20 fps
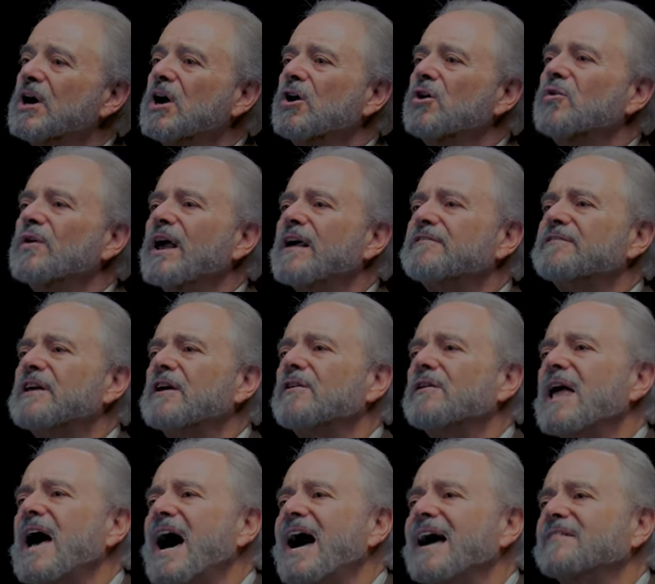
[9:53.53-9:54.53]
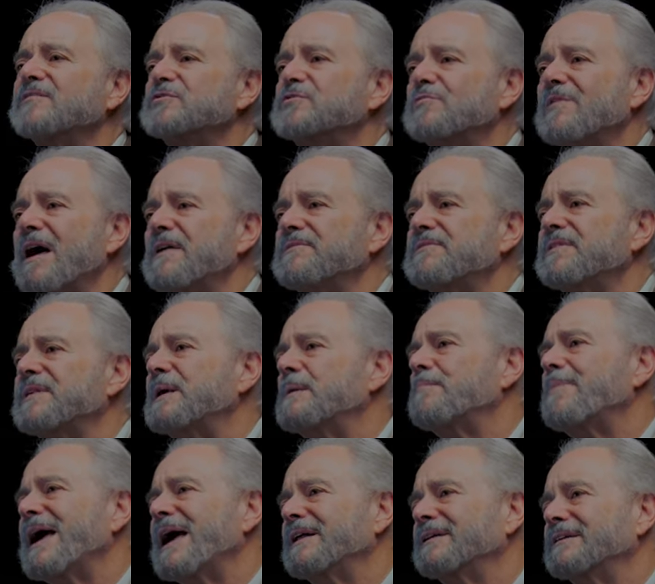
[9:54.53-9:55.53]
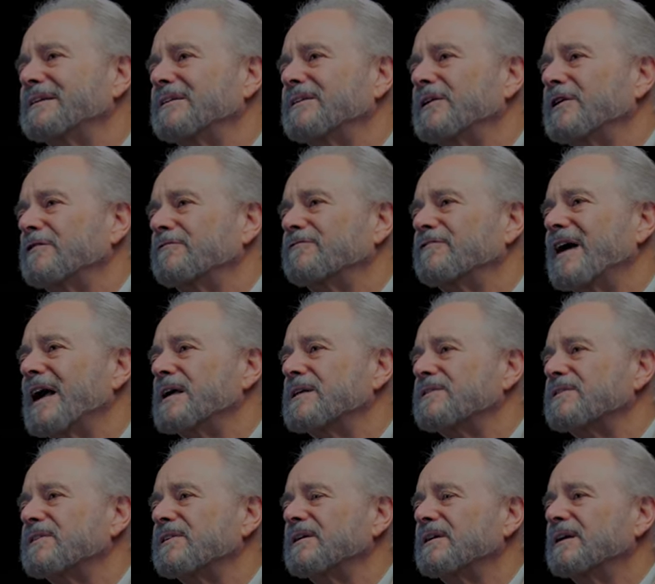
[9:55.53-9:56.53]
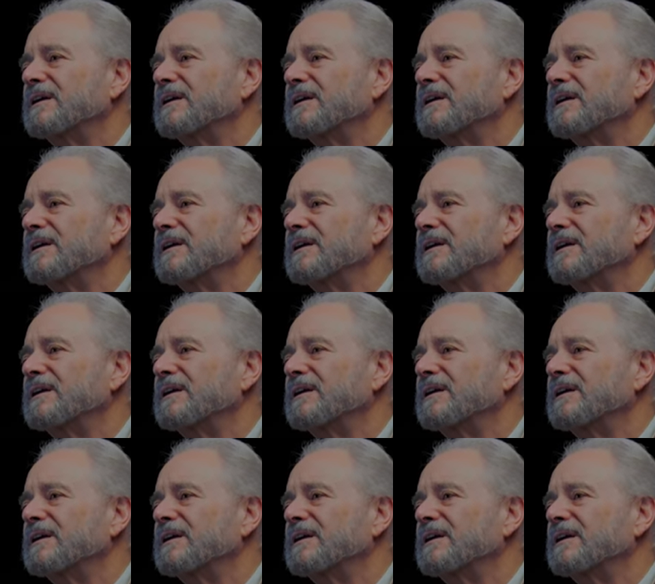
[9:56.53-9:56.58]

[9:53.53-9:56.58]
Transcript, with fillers: who gave their lives rather than abandon their faith.